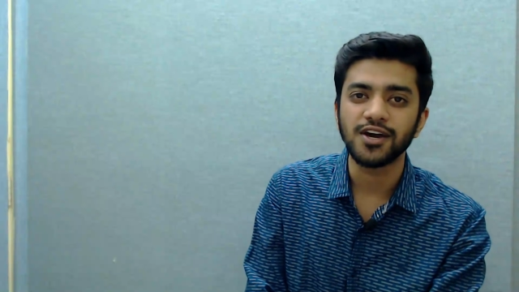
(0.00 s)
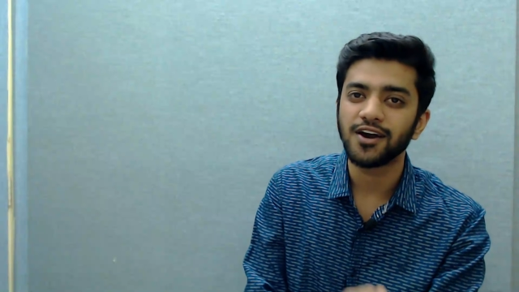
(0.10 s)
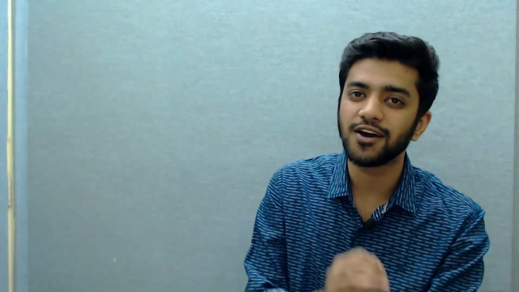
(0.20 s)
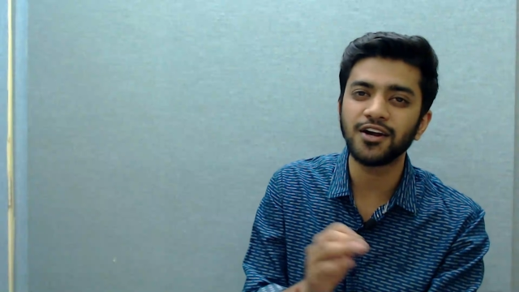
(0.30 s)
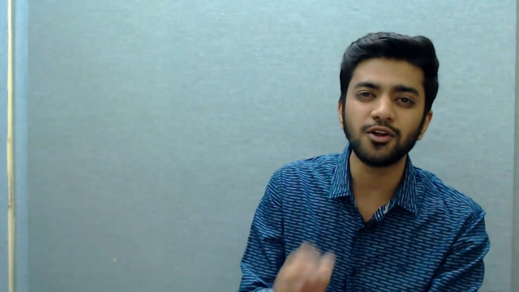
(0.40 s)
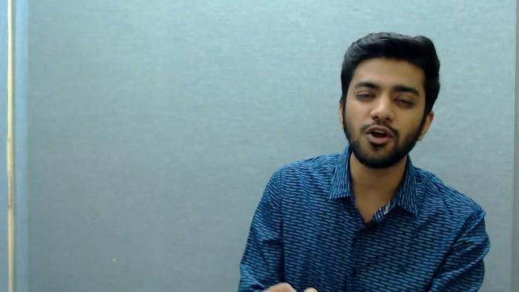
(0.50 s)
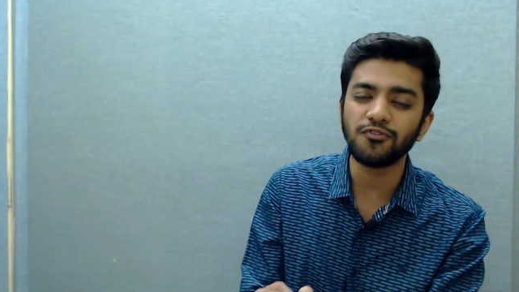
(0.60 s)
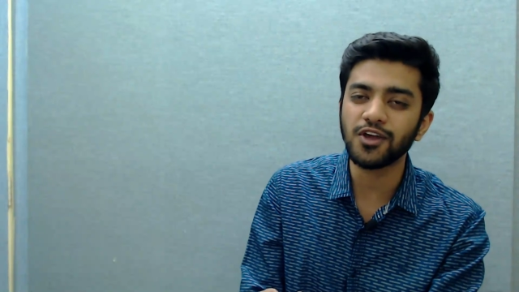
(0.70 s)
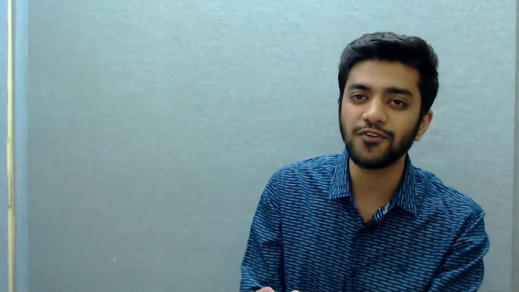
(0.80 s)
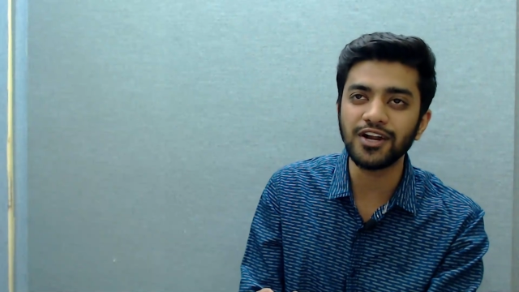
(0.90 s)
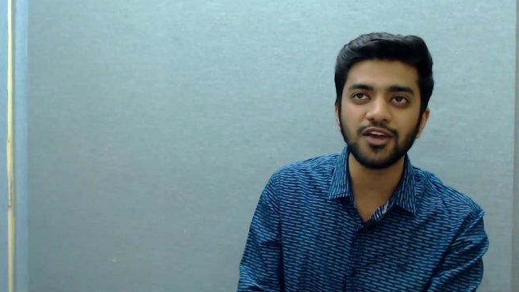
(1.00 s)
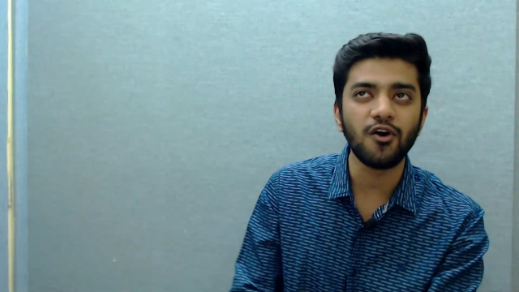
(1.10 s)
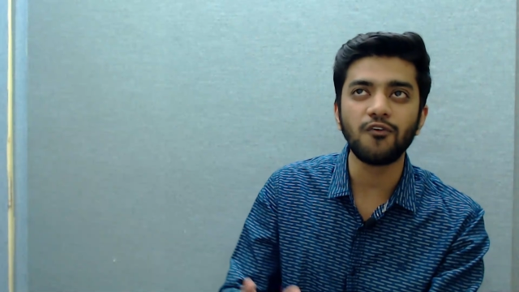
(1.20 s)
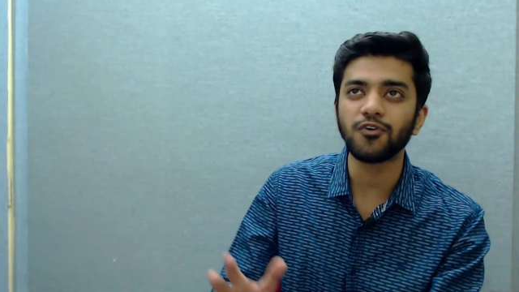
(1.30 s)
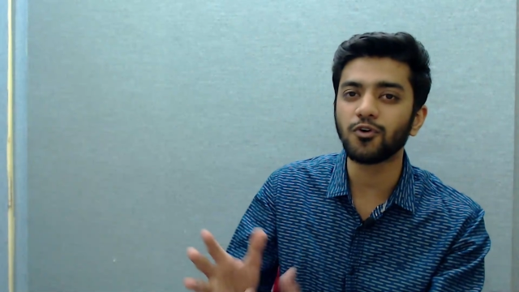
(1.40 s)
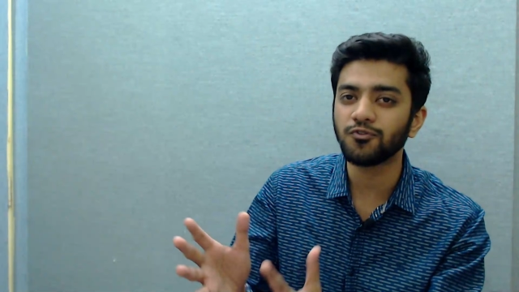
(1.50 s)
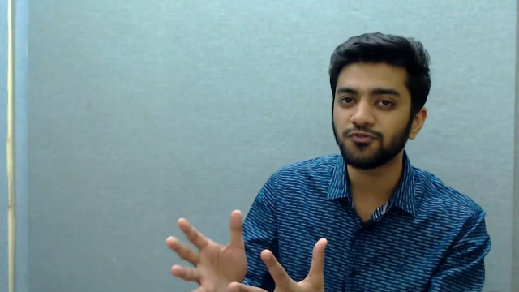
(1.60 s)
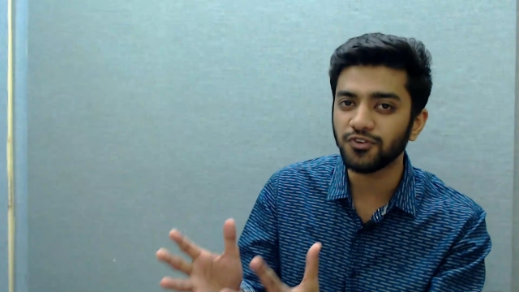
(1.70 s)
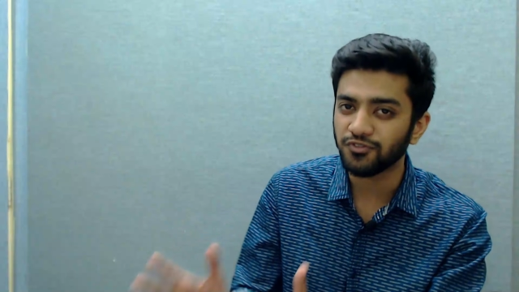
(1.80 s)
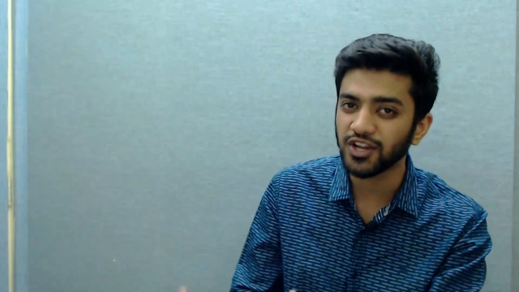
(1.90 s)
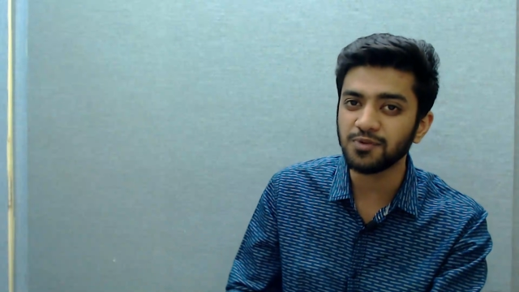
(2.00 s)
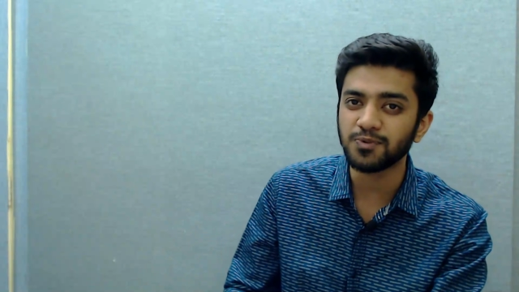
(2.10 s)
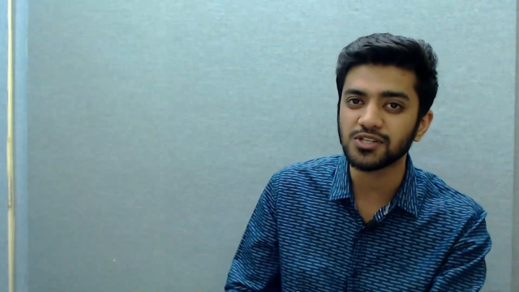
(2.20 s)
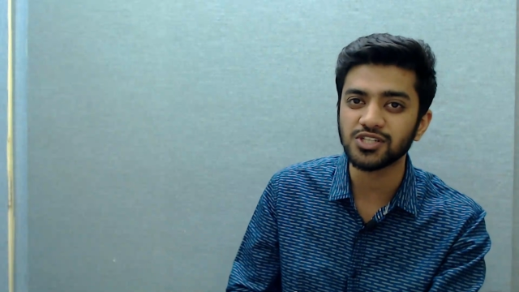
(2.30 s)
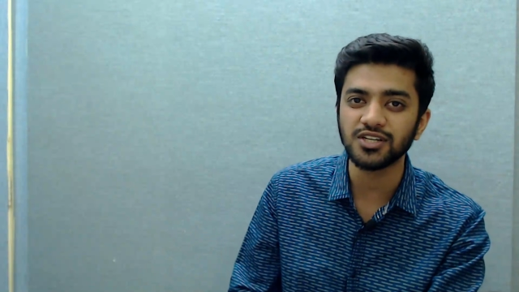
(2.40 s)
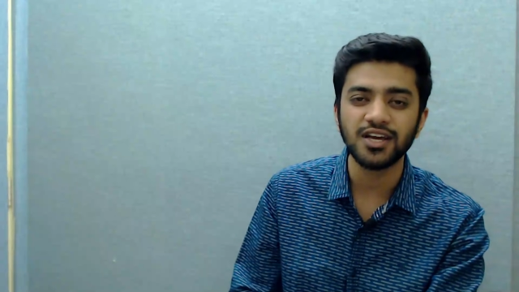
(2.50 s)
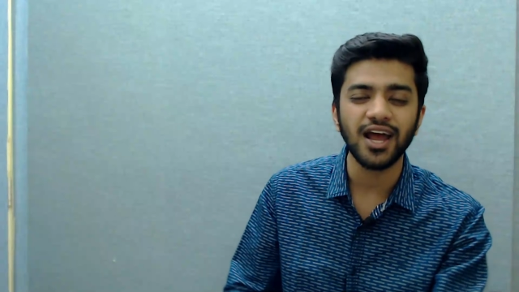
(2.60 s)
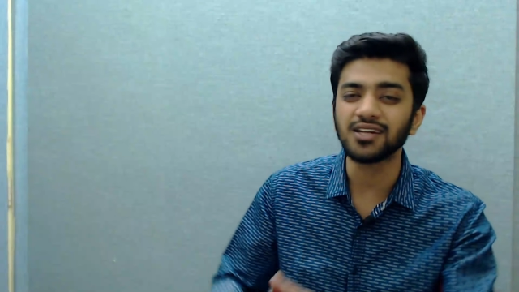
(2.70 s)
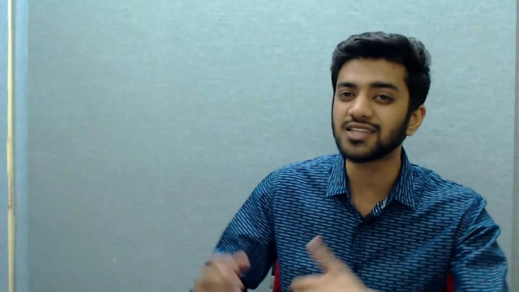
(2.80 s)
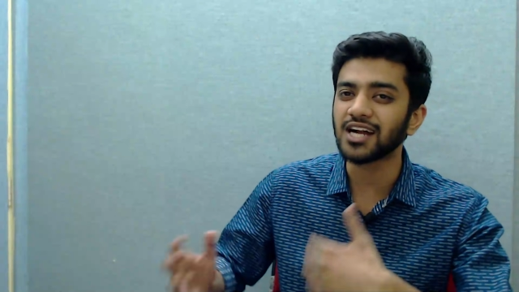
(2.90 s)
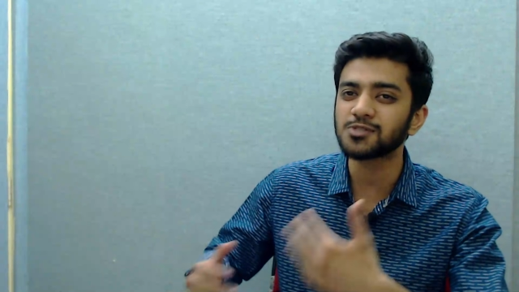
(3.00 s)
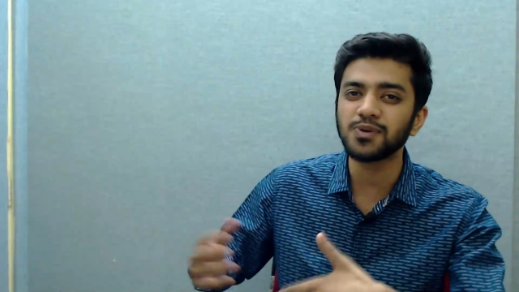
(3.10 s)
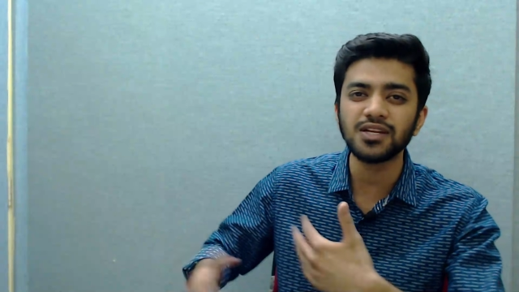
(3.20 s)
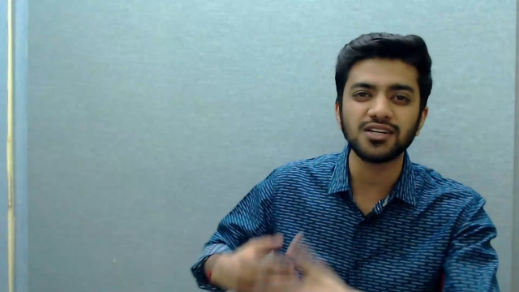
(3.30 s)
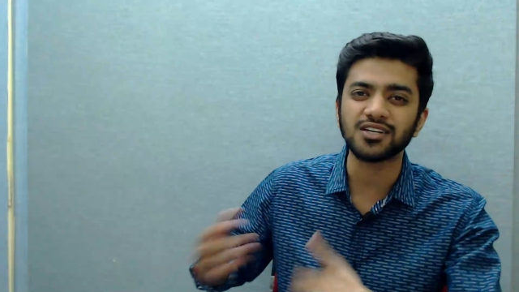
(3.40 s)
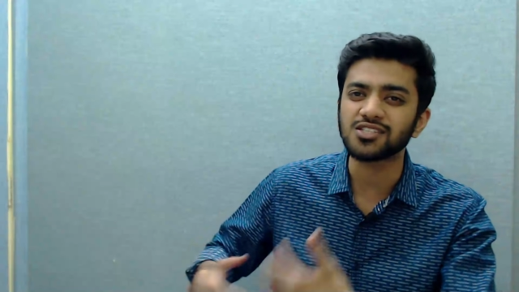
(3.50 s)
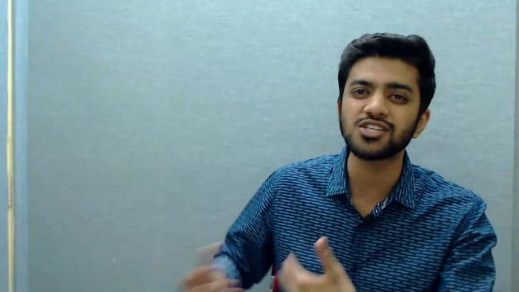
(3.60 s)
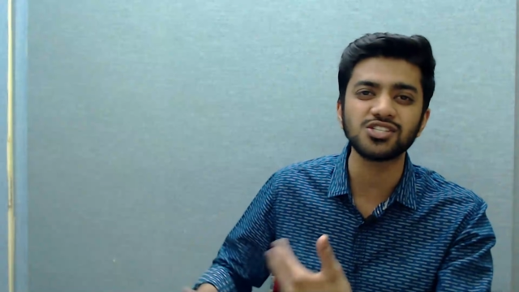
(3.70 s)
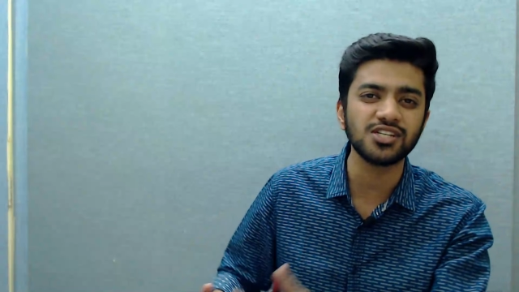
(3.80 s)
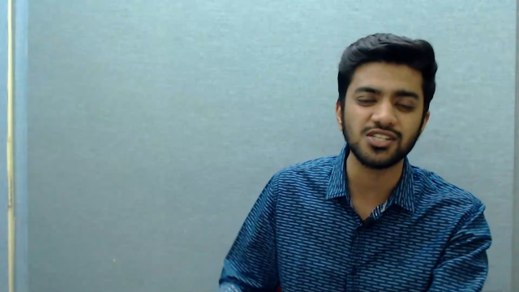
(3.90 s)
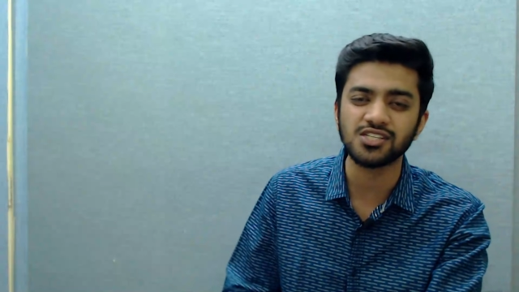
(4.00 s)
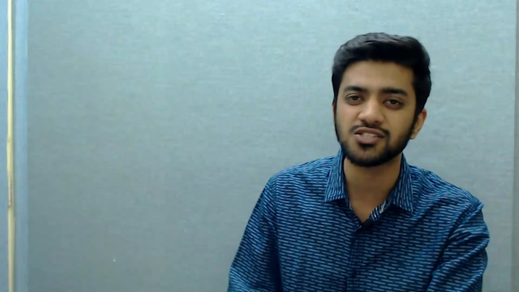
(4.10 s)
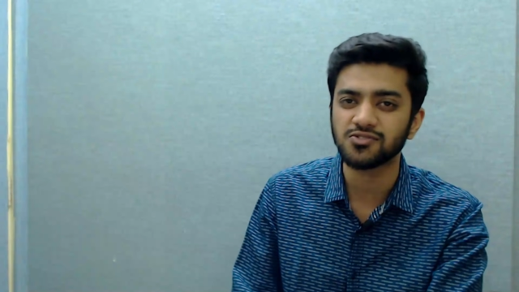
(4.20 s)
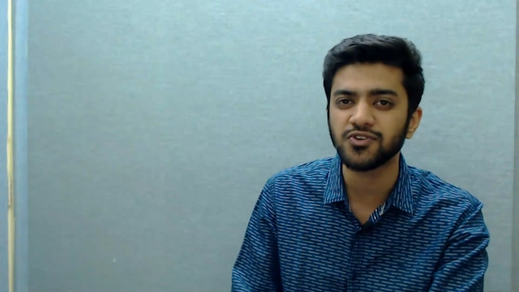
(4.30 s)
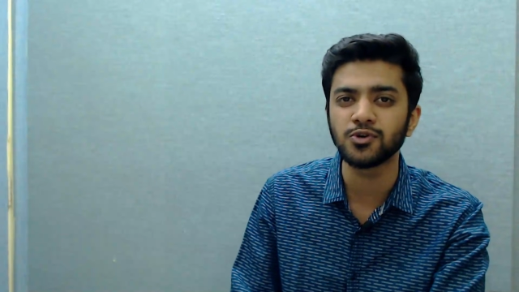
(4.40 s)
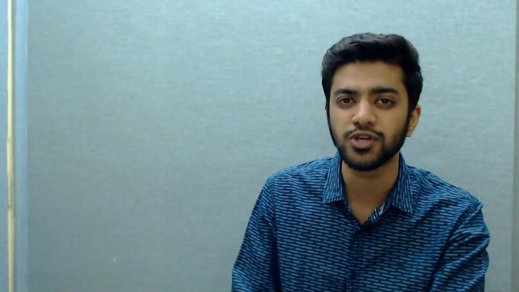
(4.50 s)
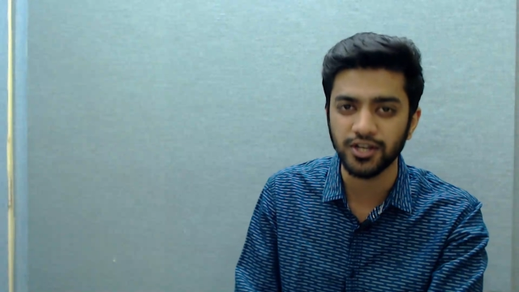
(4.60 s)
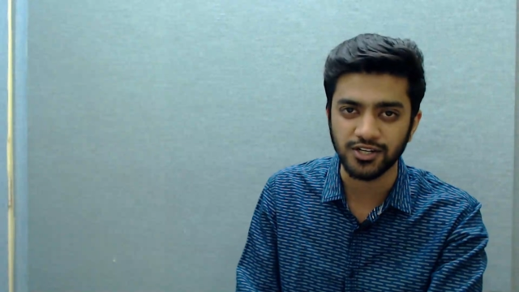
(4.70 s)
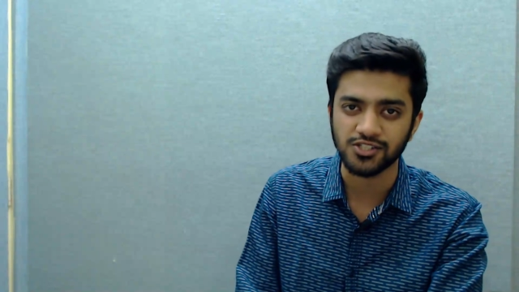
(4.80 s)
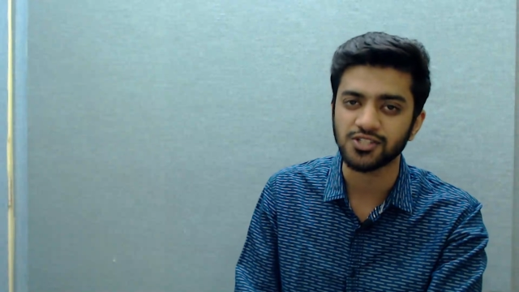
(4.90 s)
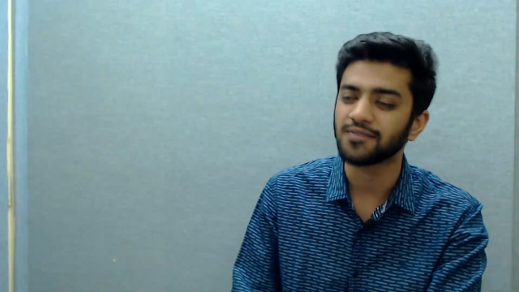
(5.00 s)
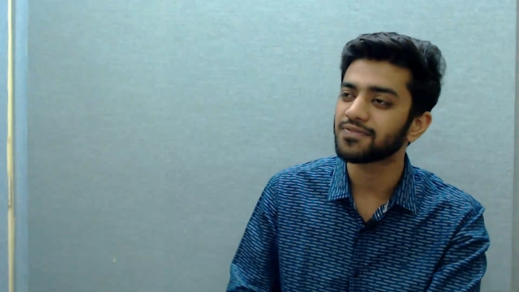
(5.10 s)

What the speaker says: Return of equity of around 15%, and that's been consistent since few years.